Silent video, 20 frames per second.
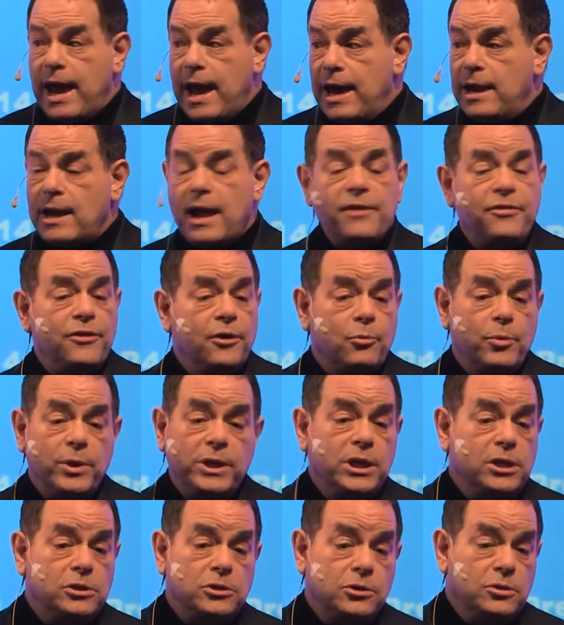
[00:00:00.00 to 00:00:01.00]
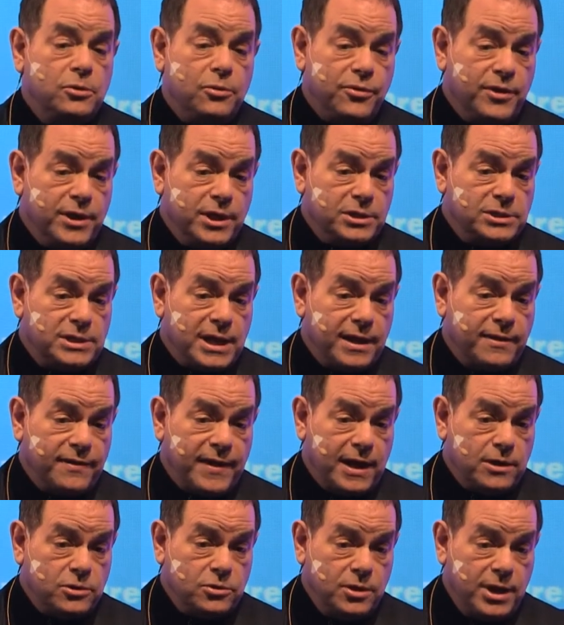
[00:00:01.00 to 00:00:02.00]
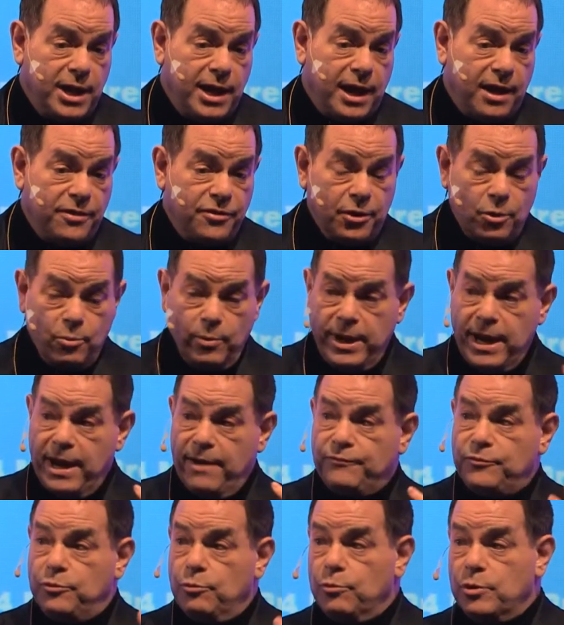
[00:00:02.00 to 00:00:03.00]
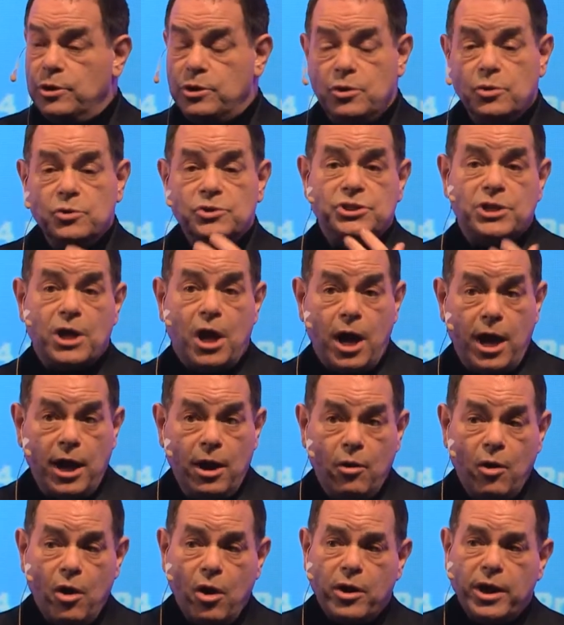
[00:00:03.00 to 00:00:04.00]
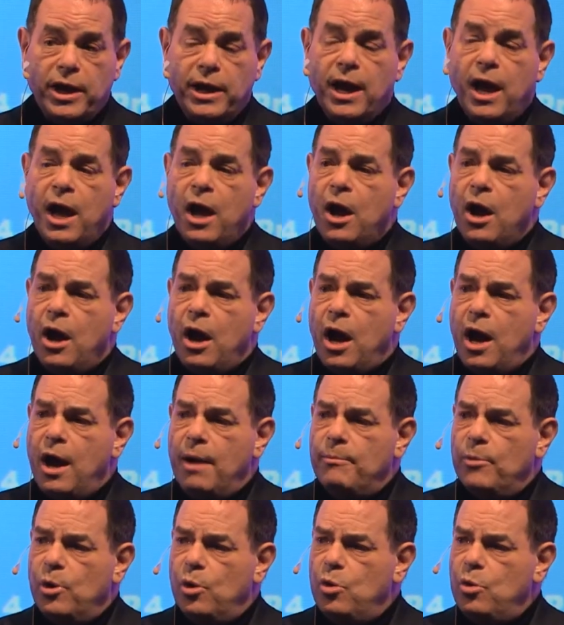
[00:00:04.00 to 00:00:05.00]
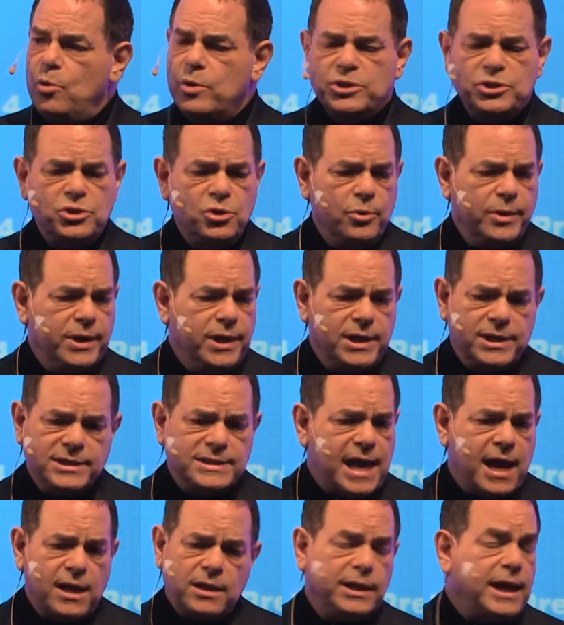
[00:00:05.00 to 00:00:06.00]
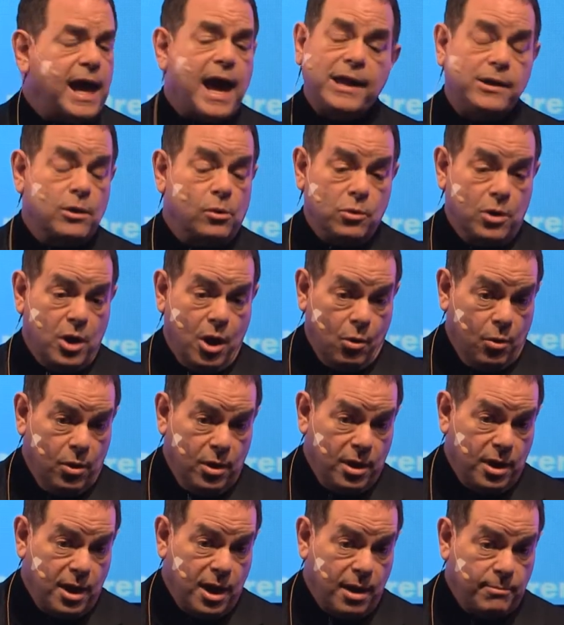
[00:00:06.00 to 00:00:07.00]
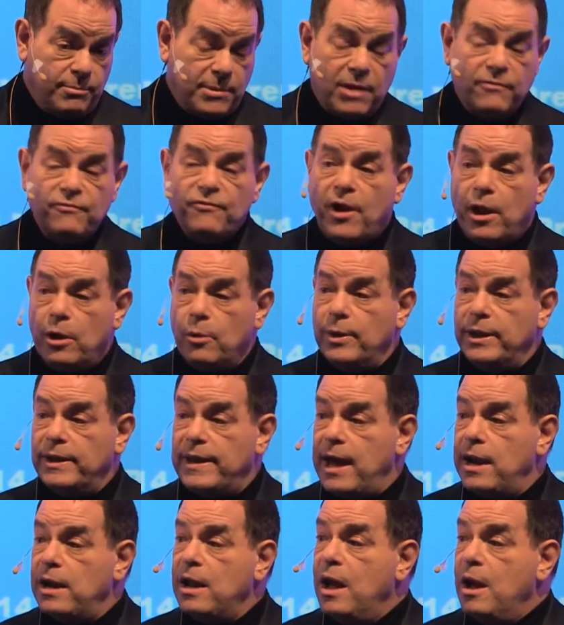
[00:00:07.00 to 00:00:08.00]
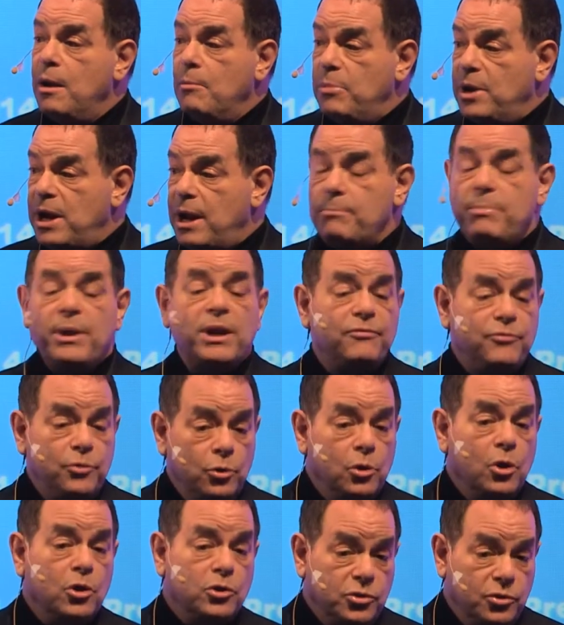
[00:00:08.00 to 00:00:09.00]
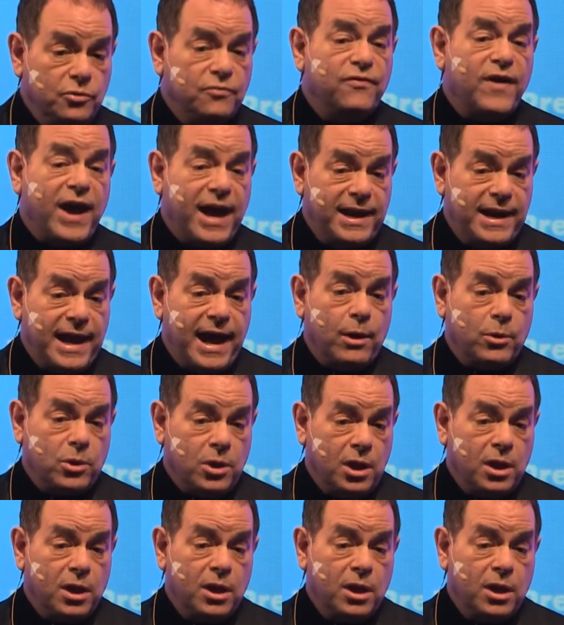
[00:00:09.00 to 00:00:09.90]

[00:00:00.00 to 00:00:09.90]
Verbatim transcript: And I think we need to do things like that today. I think we have to reduce the hierarchy. Who is doing it exactly? I don't know. I'm not following that. But I bet if you looked, you'd find out.